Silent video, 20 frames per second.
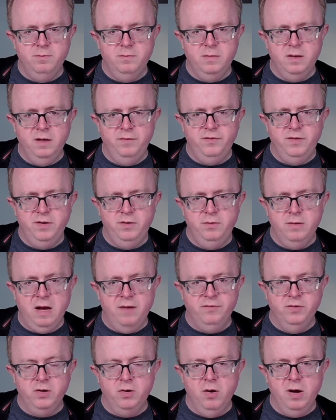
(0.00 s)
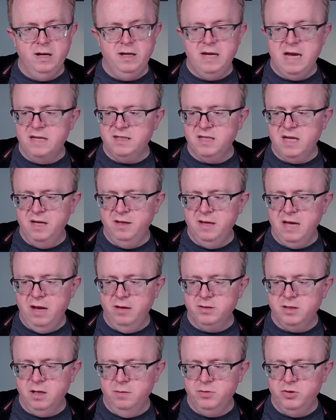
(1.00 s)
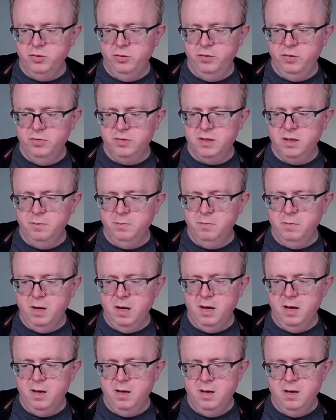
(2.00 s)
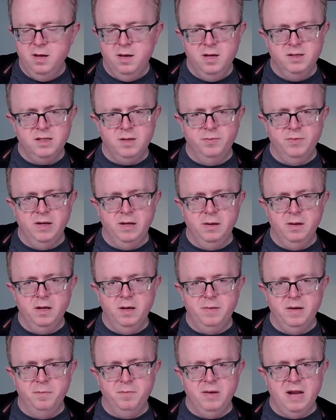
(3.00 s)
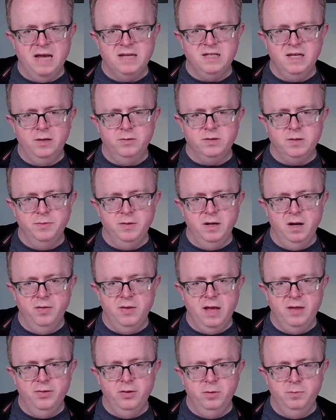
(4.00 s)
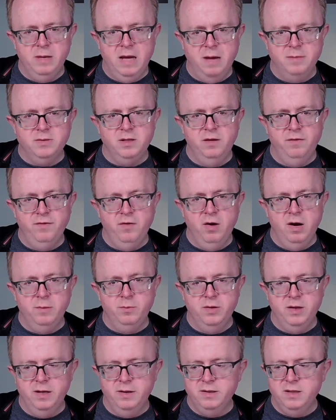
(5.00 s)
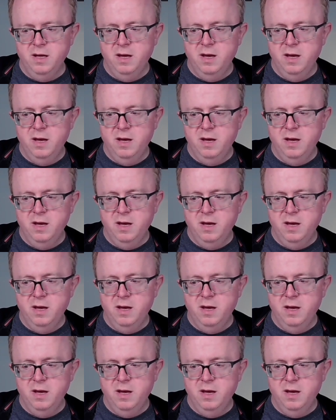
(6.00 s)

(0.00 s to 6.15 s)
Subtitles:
If you haven't got any acetate in the house, I'm sure you've got something, a bit of plastic or something like that that'll be absolutely fine with it.